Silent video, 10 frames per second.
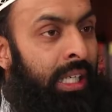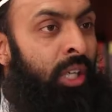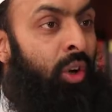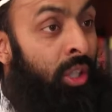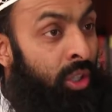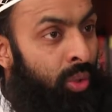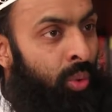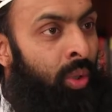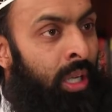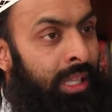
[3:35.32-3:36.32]
cling
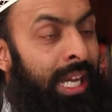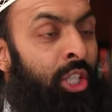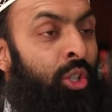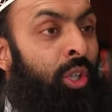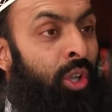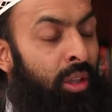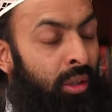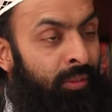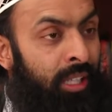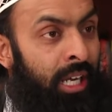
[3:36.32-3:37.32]
onto the actual cloth
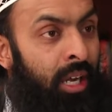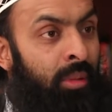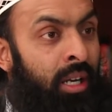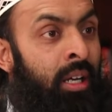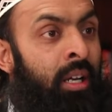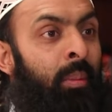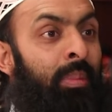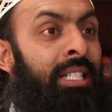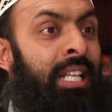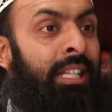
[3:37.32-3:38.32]
of the Kaaba,
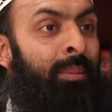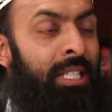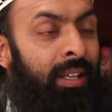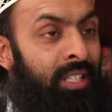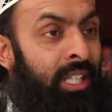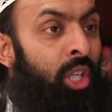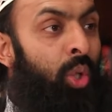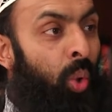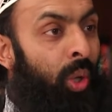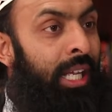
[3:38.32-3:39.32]
present themselves at the
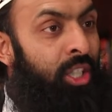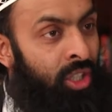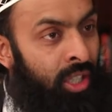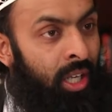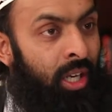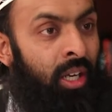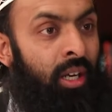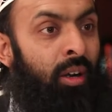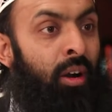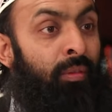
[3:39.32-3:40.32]
door ledge
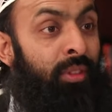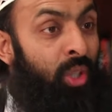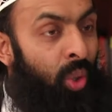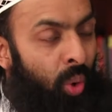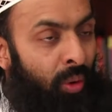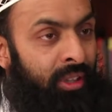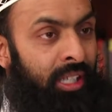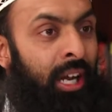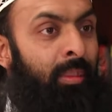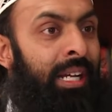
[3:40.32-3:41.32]
of the door of the
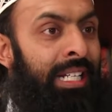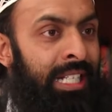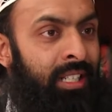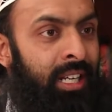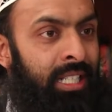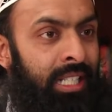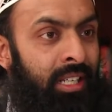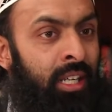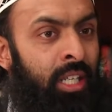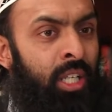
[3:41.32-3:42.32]
Kaaba, etc.,
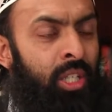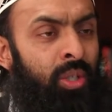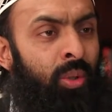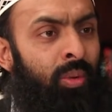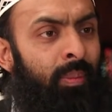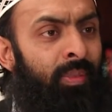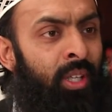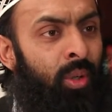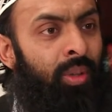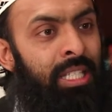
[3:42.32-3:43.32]
etc. So,
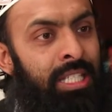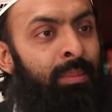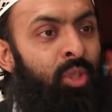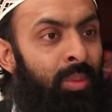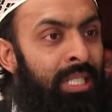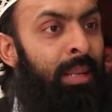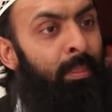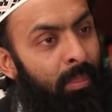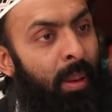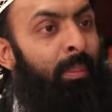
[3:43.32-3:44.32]
you know, there seems to be
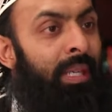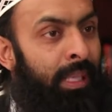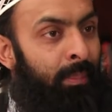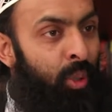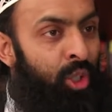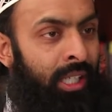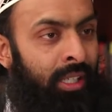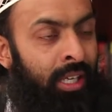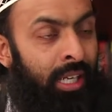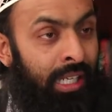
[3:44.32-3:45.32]
some bumping and pushing
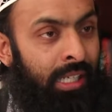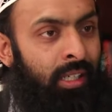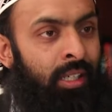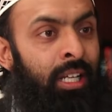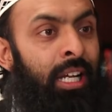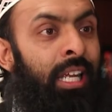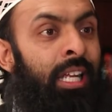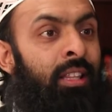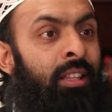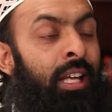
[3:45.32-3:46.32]
here.
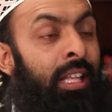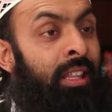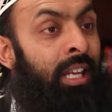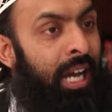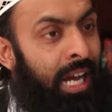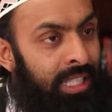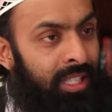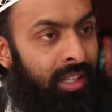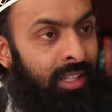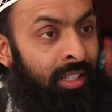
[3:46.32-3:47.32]
In the
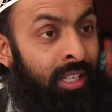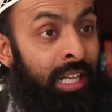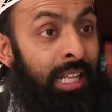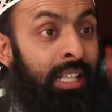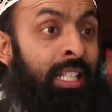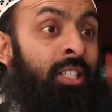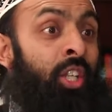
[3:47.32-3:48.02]
last third, there's